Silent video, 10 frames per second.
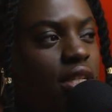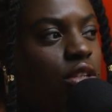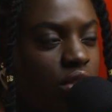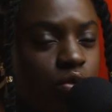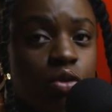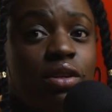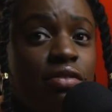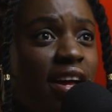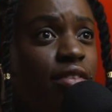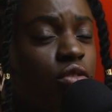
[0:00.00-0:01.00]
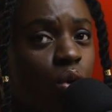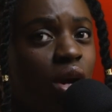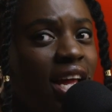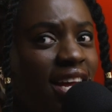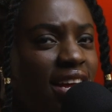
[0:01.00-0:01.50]
Yeah, 24, 25. So
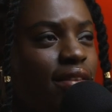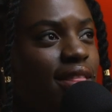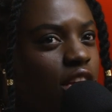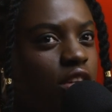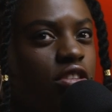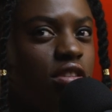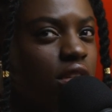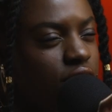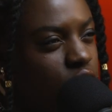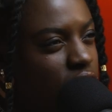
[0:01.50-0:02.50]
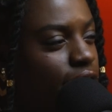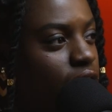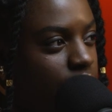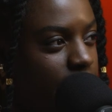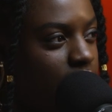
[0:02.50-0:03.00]
even there, you're still sort of
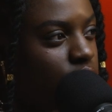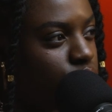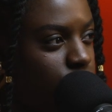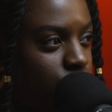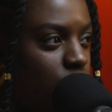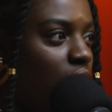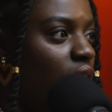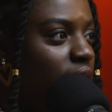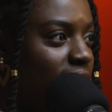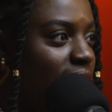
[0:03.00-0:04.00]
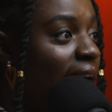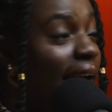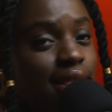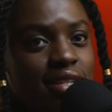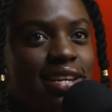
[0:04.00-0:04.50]
figuring out who you are. And
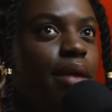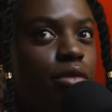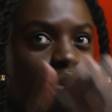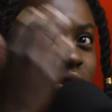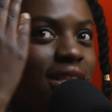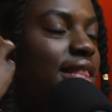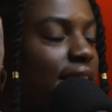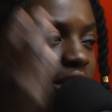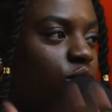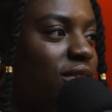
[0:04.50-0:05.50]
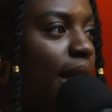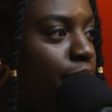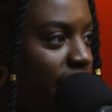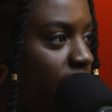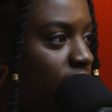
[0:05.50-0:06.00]
at the time, you don't think that that's what's
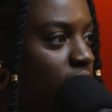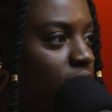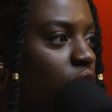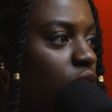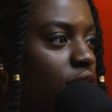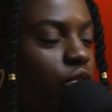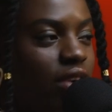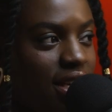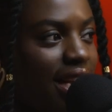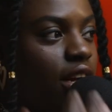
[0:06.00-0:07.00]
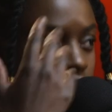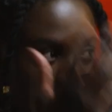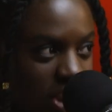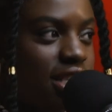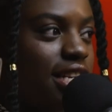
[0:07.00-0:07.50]
happening. Right? Like
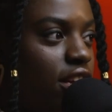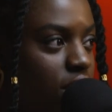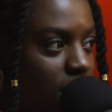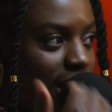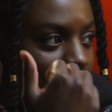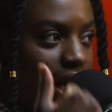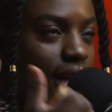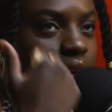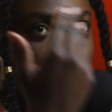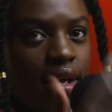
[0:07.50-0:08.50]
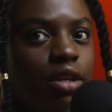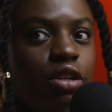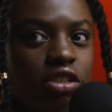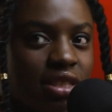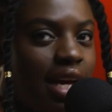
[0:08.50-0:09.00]
consciously, you're not like,
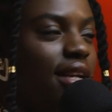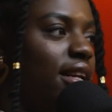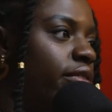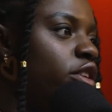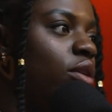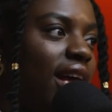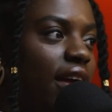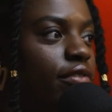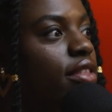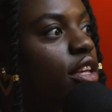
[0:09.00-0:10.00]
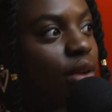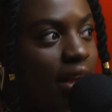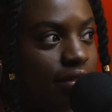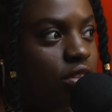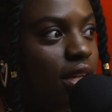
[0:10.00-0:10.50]
you're just kind of living your life. You think you
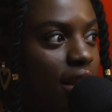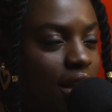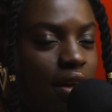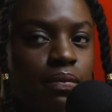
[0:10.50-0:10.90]
have it together.